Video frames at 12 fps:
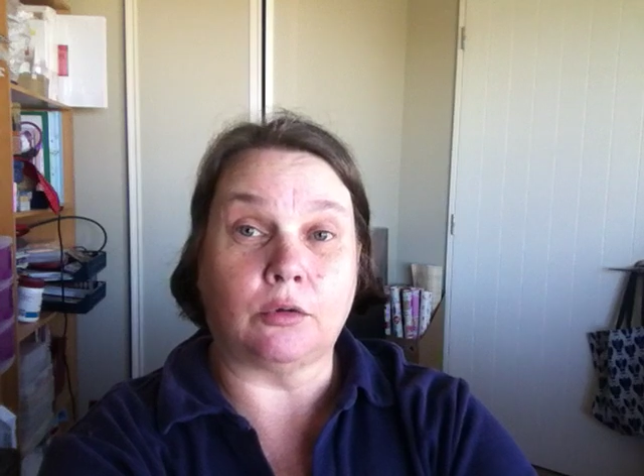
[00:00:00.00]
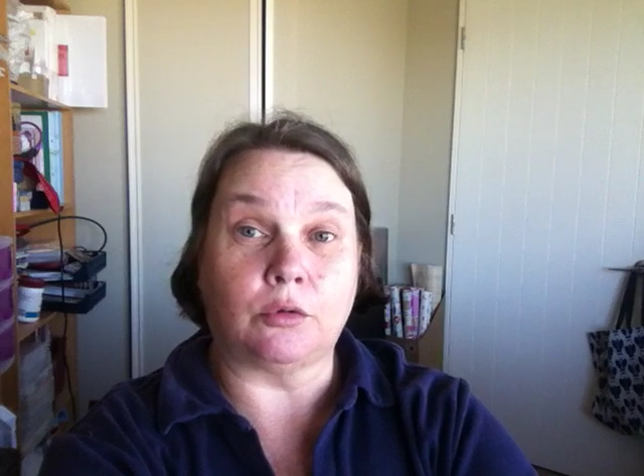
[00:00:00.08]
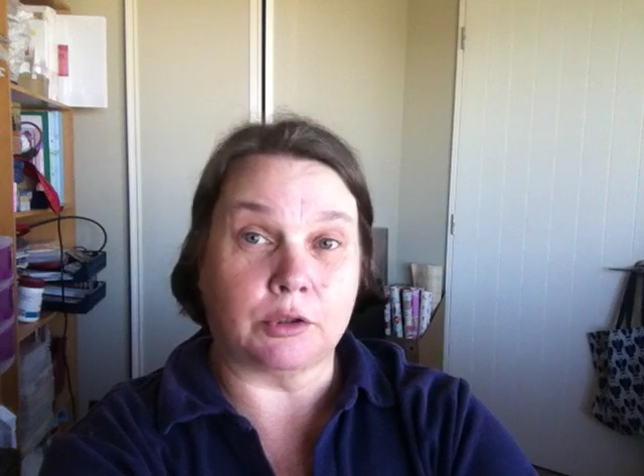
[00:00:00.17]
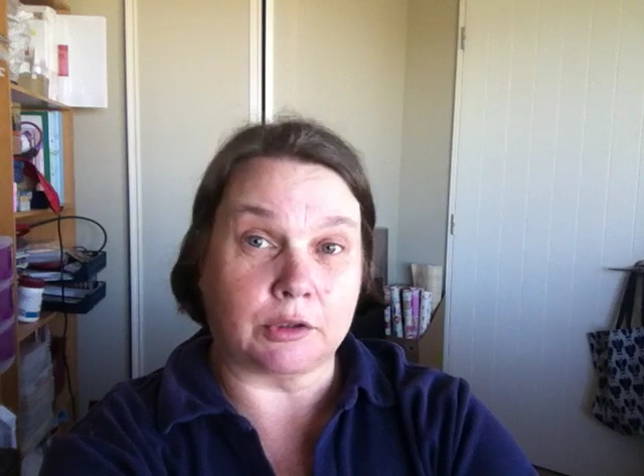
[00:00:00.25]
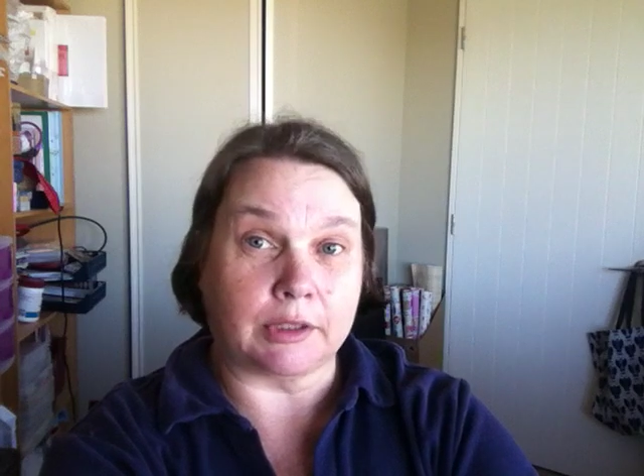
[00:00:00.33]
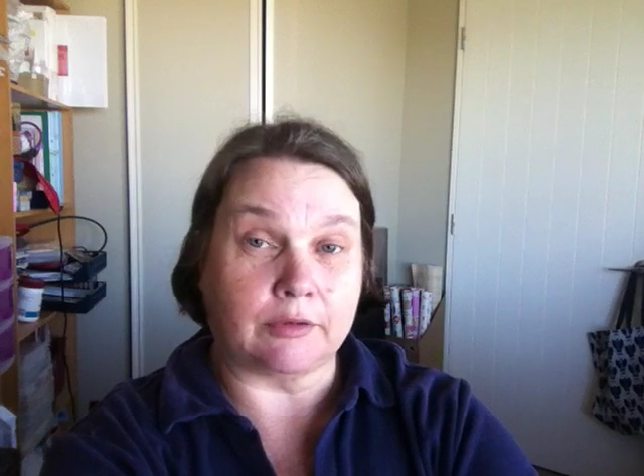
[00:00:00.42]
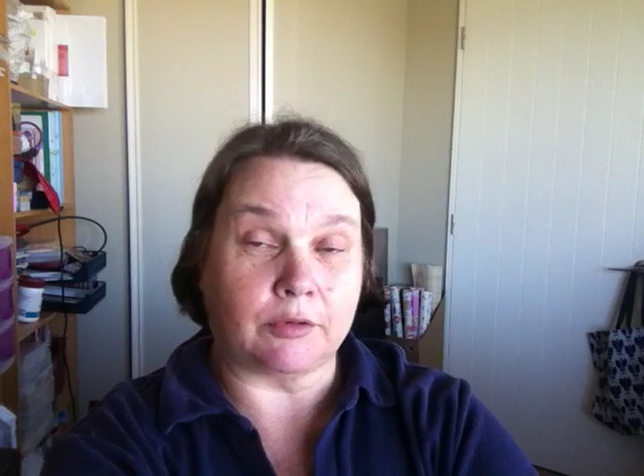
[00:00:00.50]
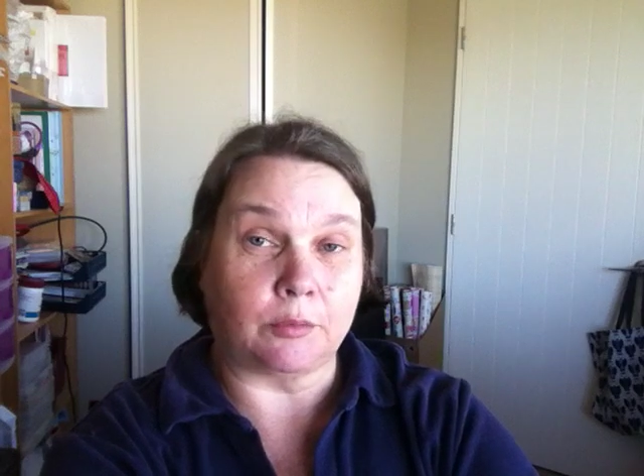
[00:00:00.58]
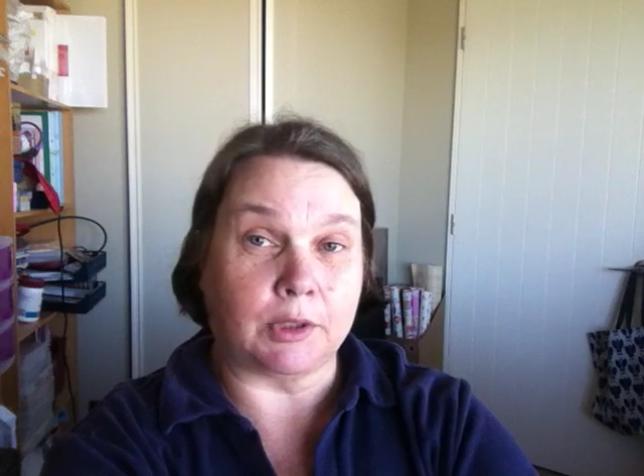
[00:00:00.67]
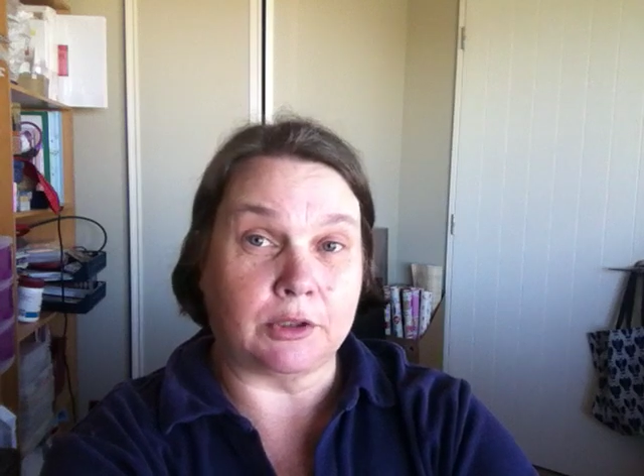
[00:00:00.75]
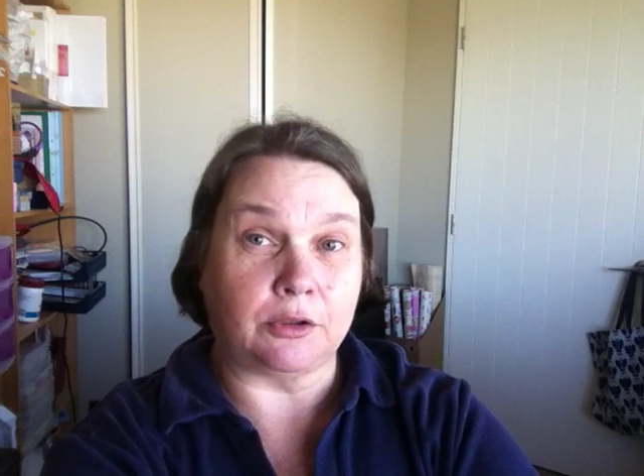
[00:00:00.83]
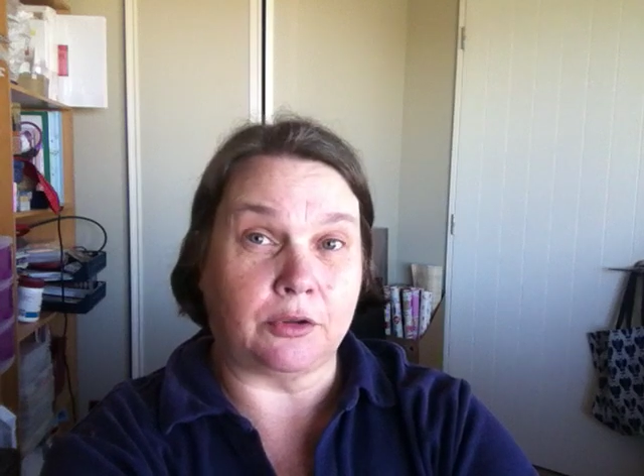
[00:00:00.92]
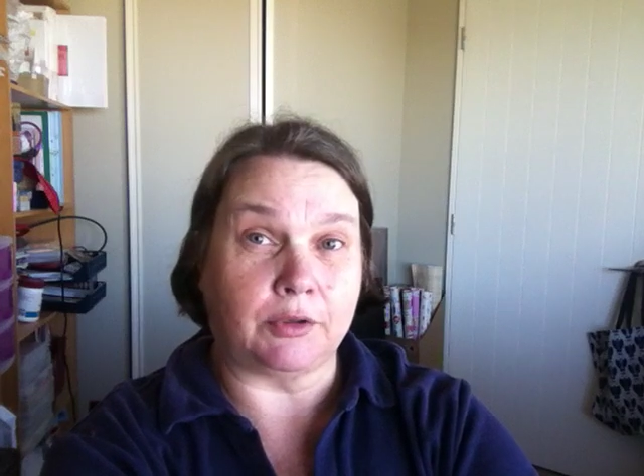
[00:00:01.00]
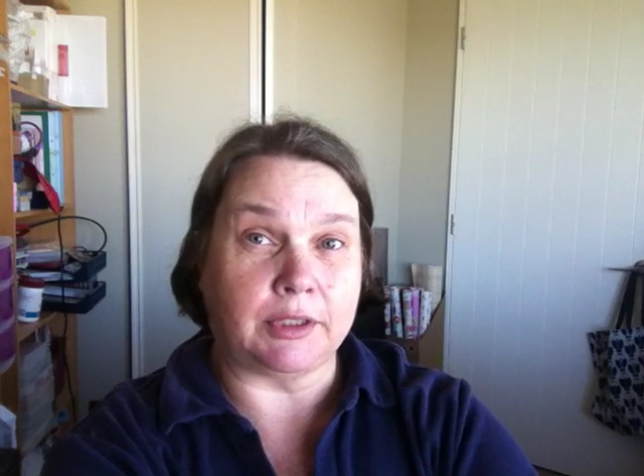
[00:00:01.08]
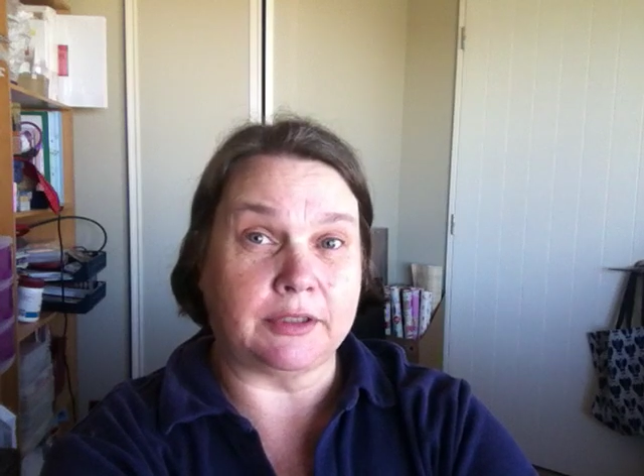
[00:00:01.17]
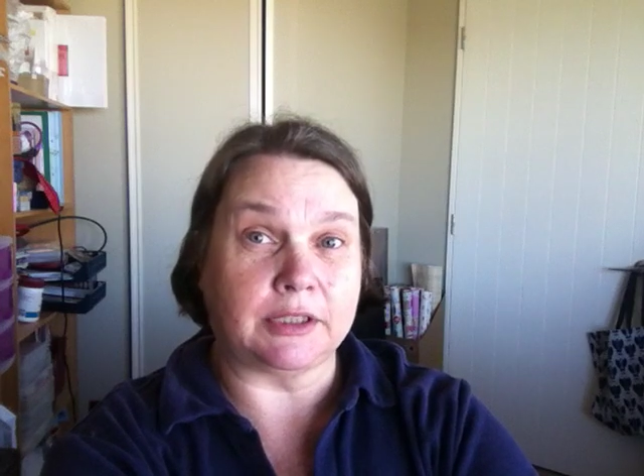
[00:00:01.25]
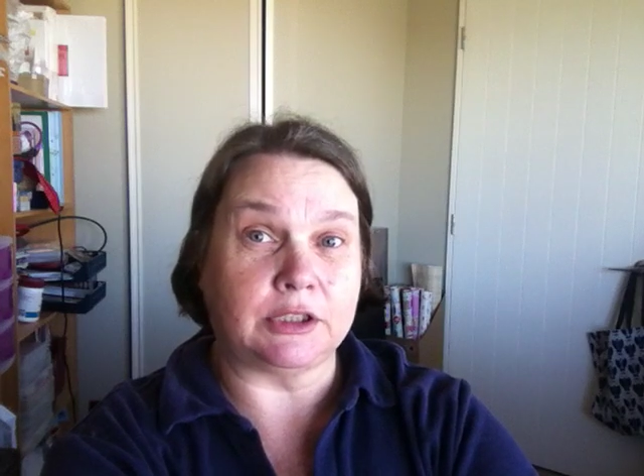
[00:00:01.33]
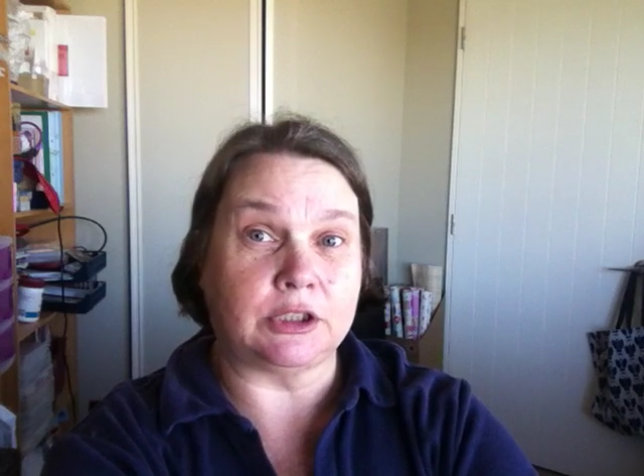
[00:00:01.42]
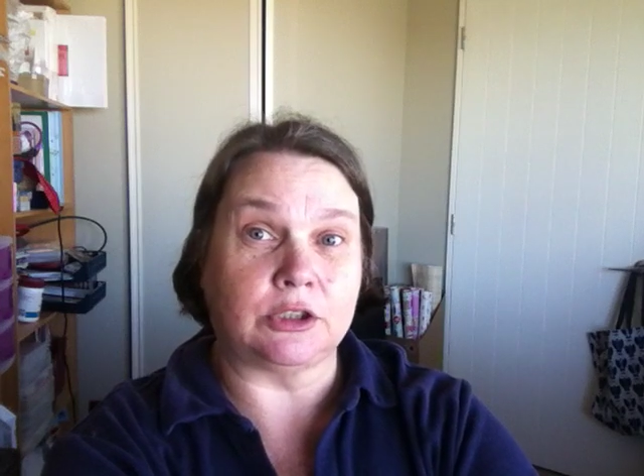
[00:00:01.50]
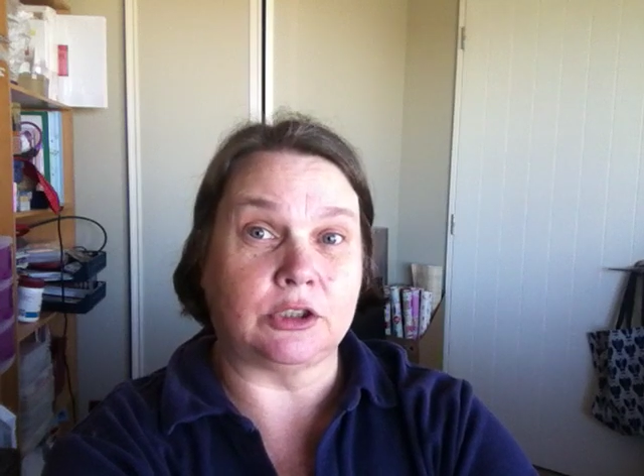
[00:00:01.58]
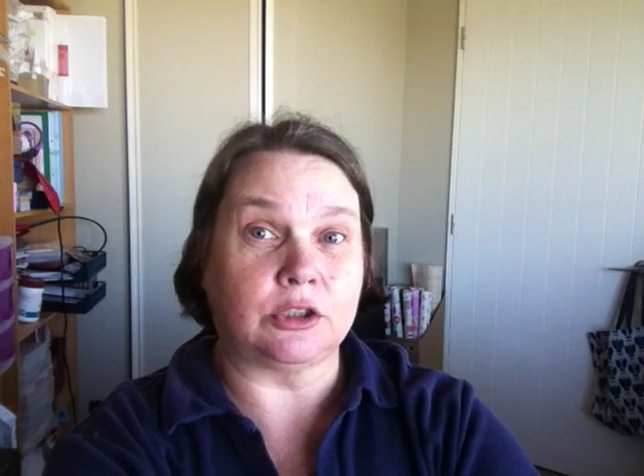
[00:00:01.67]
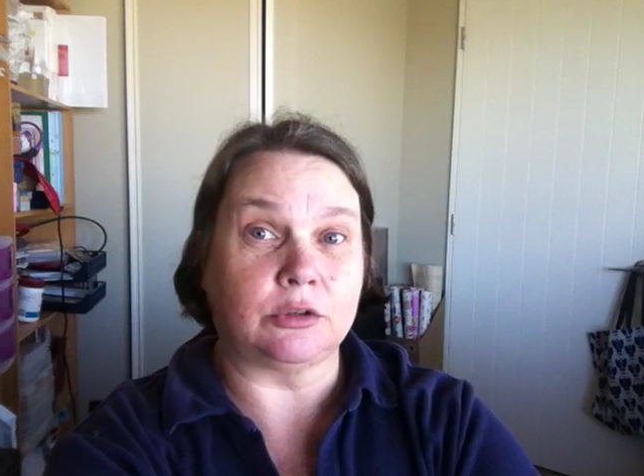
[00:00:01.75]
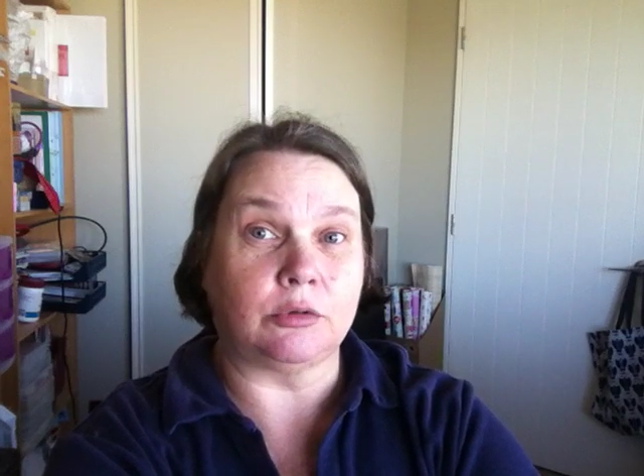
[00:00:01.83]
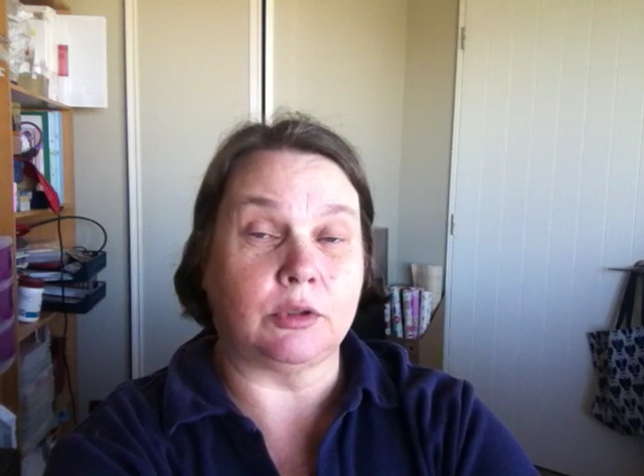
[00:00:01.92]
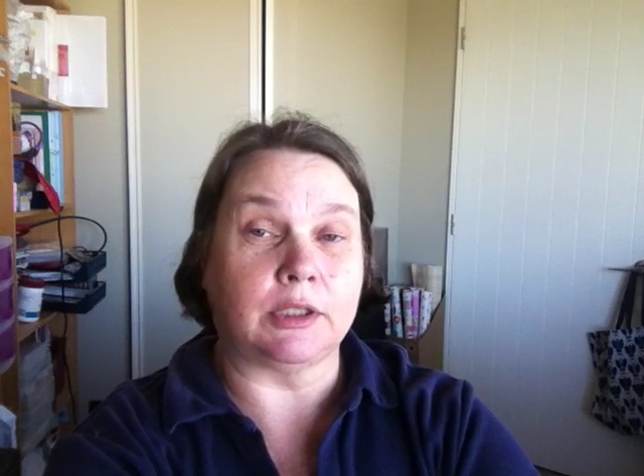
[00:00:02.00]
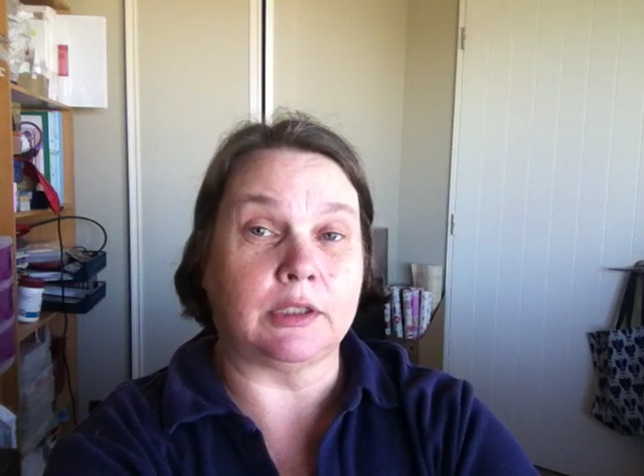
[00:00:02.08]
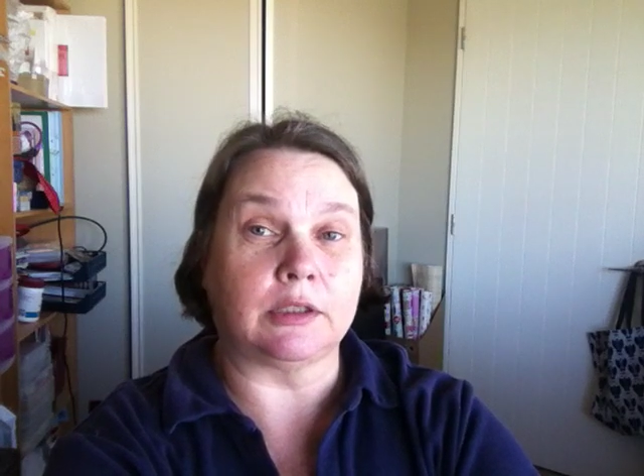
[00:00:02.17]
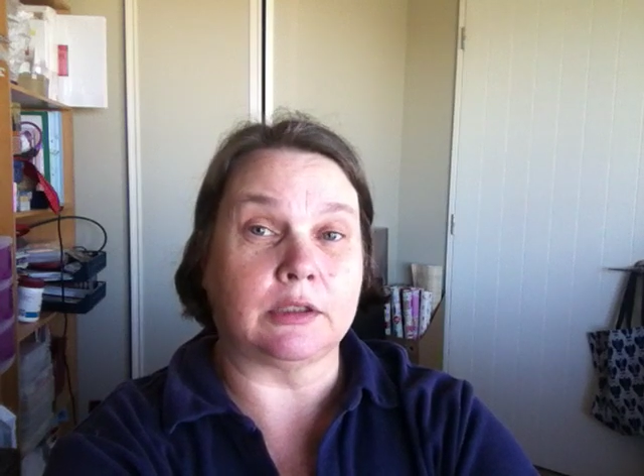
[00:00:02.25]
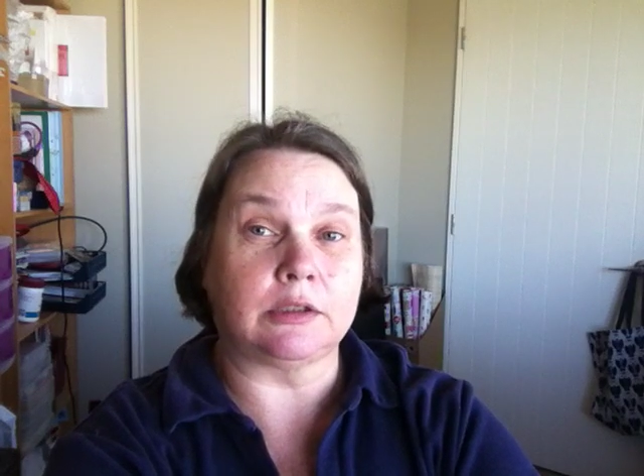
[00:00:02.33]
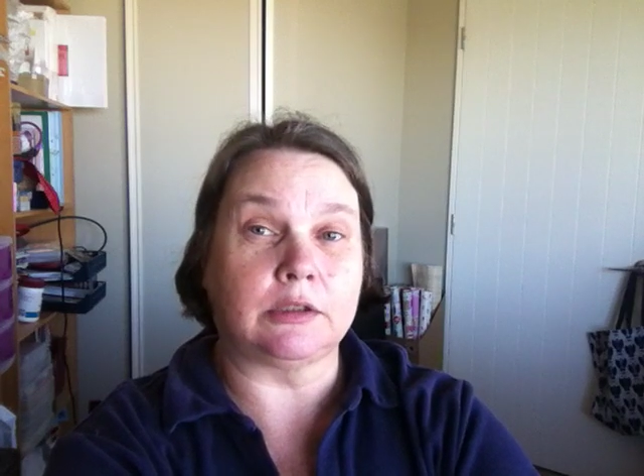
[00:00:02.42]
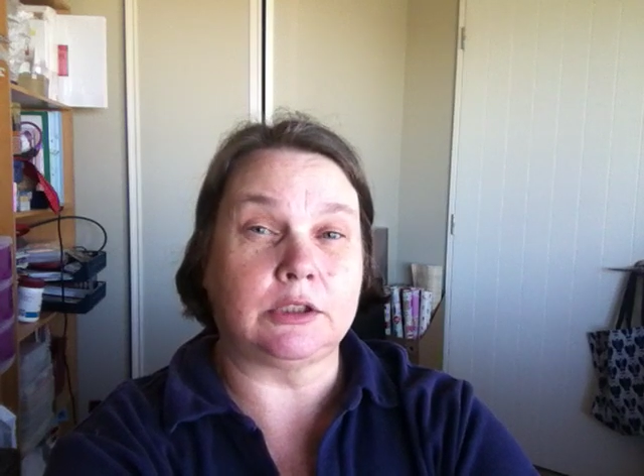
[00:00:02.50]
ordering from 123 Stitch until the